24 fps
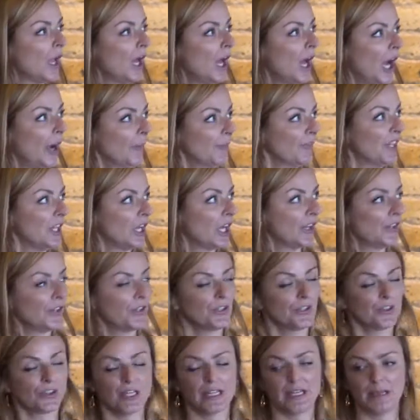The
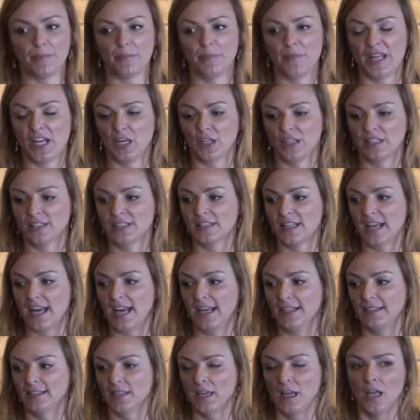other thing here is
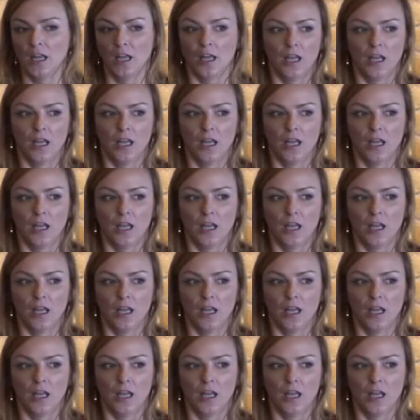that